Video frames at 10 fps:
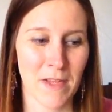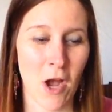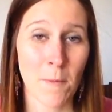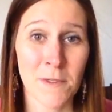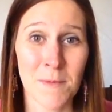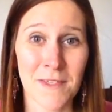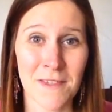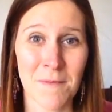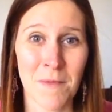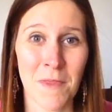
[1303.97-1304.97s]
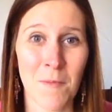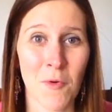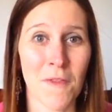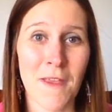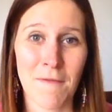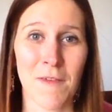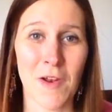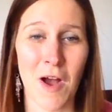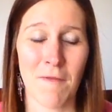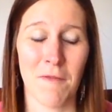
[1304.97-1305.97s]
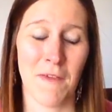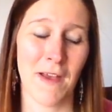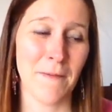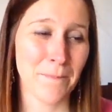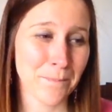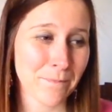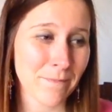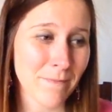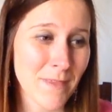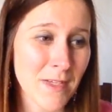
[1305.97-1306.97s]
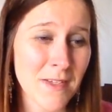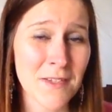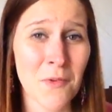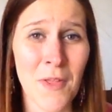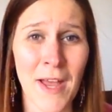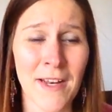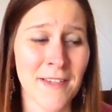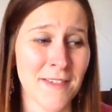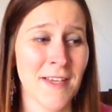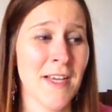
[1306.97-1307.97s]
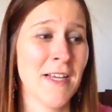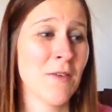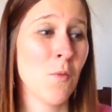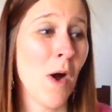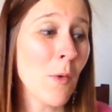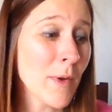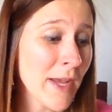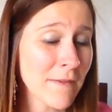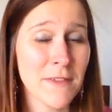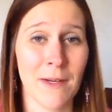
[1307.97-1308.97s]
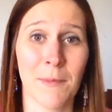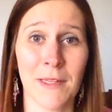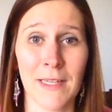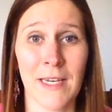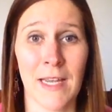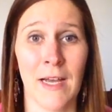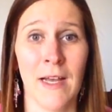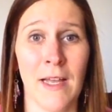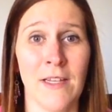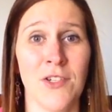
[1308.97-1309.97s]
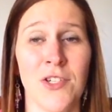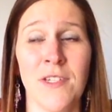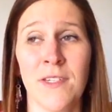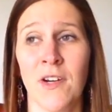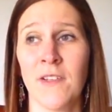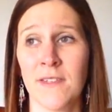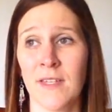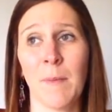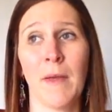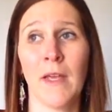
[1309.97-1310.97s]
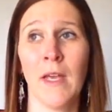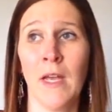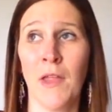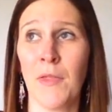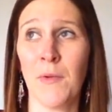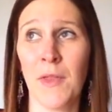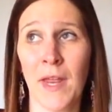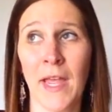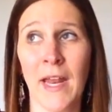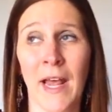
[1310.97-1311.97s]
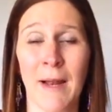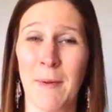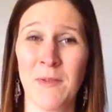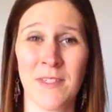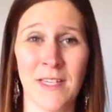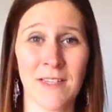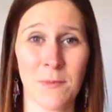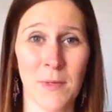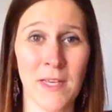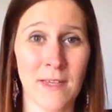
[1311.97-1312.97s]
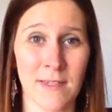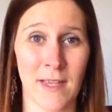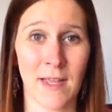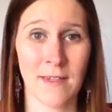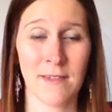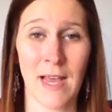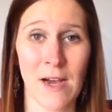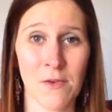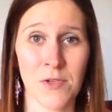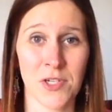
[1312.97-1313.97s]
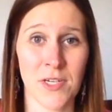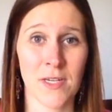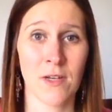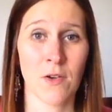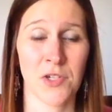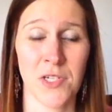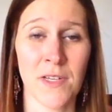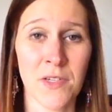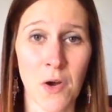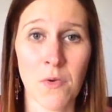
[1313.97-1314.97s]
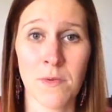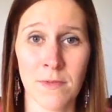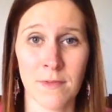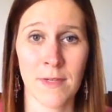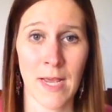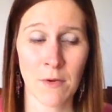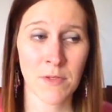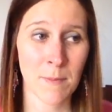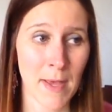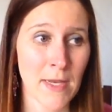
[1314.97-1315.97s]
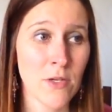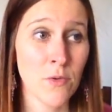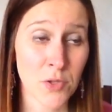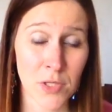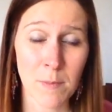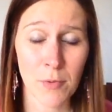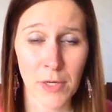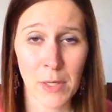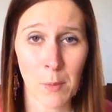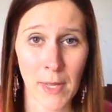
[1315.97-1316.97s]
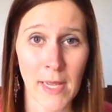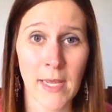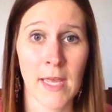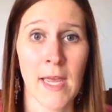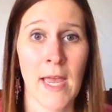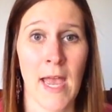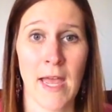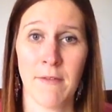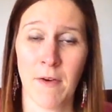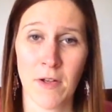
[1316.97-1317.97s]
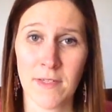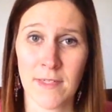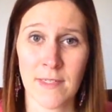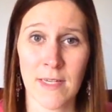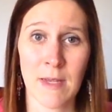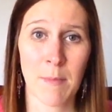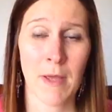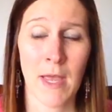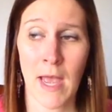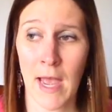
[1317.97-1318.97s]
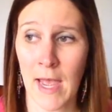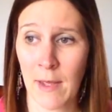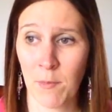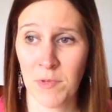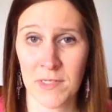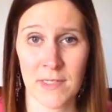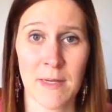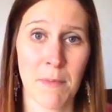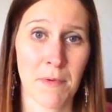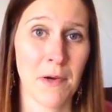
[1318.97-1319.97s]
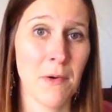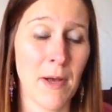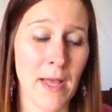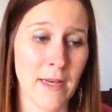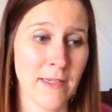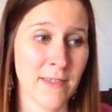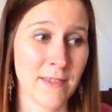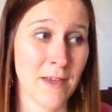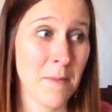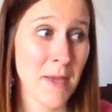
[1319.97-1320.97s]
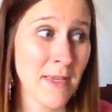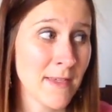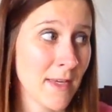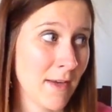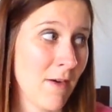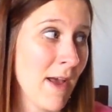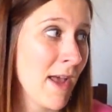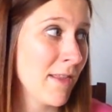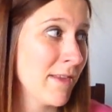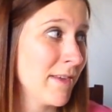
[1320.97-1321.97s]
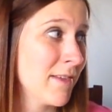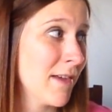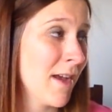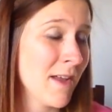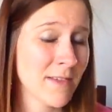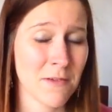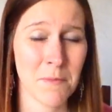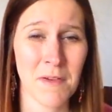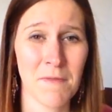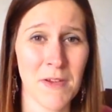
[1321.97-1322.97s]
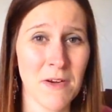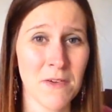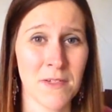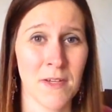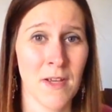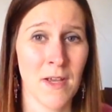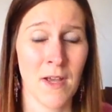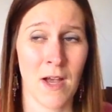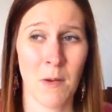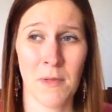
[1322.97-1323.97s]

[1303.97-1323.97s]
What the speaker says: optimism, the more they feed off of that. So that is what we have done with Lydia, and she started sleeping through the night at about 6 weeks, and now she does go down to bed usually pretty awake and falls asleep and will sleep through, and it's amazing. You know, I had so many fears. I